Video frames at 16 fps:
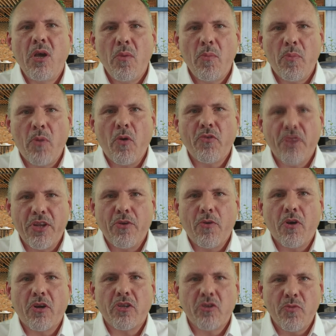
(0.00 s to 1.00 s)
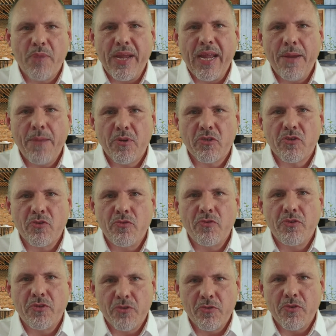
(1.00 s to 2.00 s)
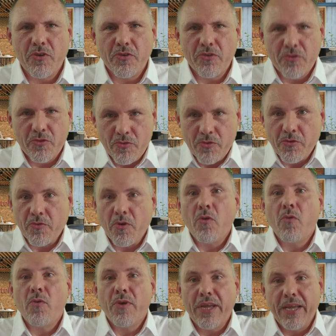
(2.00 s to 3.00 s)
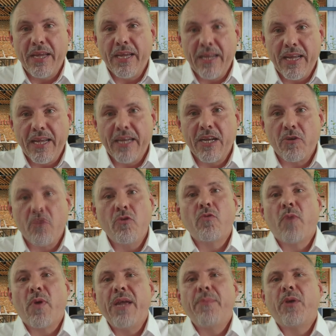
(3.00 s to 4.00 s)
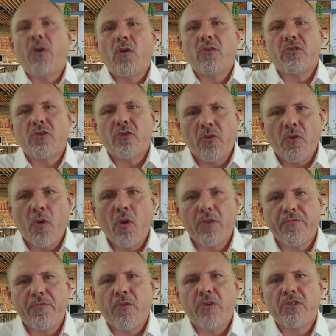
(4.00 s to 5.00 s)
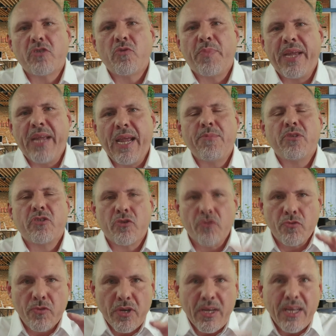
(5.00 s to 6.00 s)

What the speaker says: both in order to be able to grow in a good way, but also in order for us to be able to